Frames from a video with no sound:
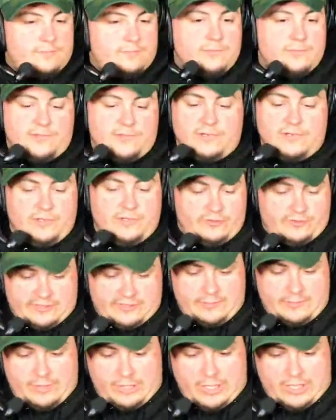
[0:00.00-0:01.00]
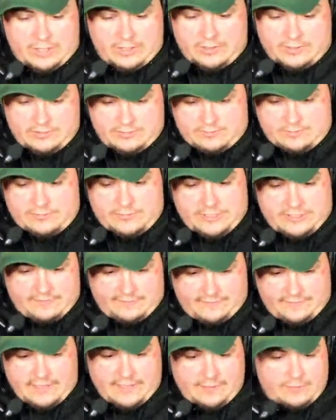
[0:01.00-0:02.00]
literally looks like a block, like a
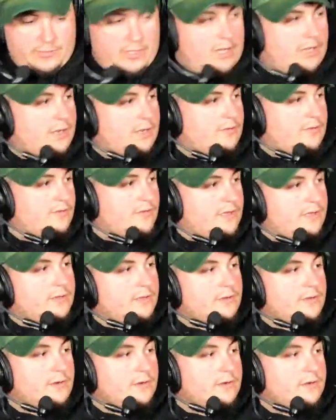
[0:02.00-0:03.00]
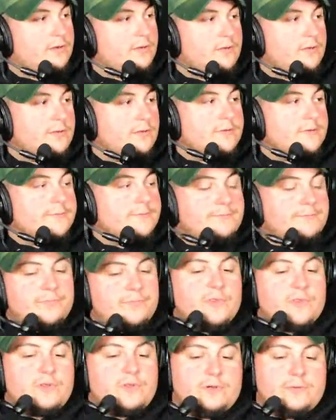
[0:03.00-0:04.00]
flat block inside the car.
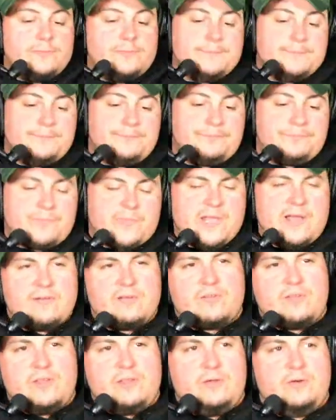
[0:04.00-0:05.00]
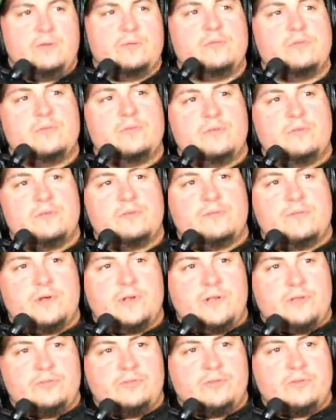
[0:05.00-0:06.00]
So I'd say those are fun
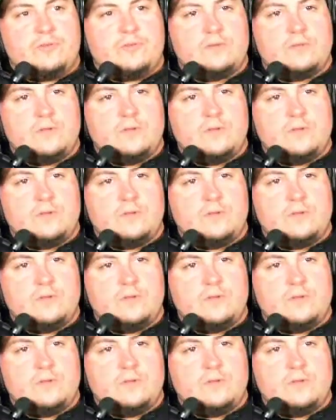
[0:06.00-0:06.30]
engines,